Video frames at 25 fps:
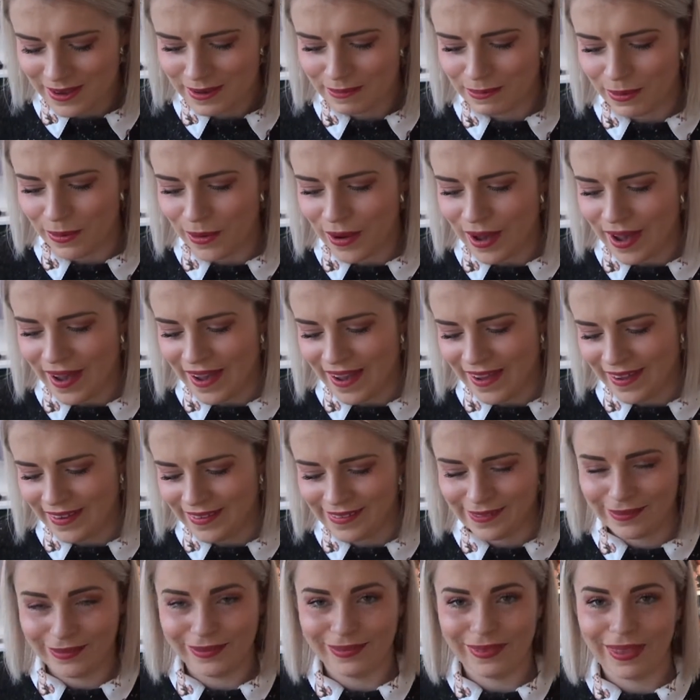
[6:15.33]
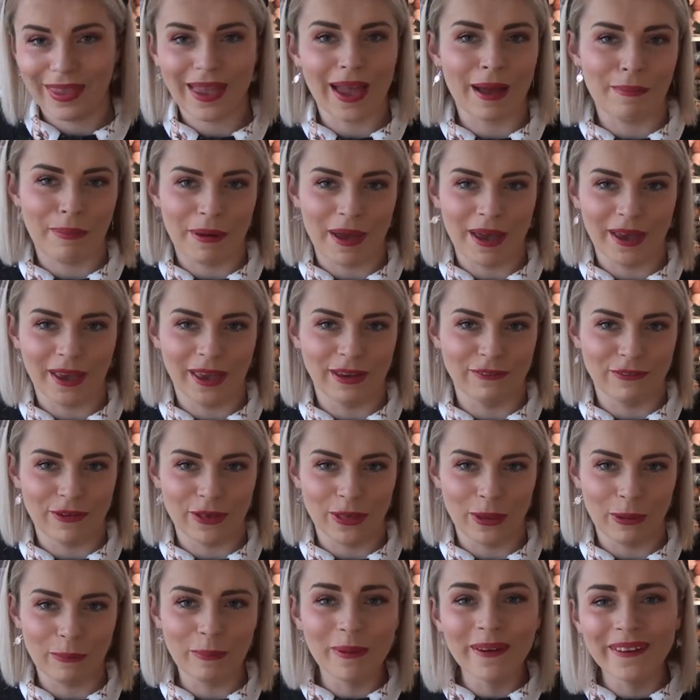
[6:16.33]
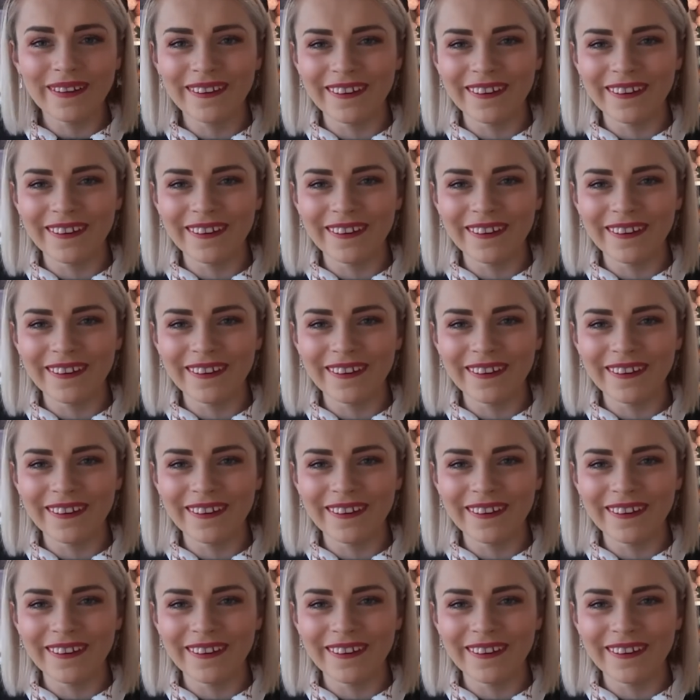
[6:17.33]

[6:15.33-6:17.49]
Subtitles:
But I better give her them.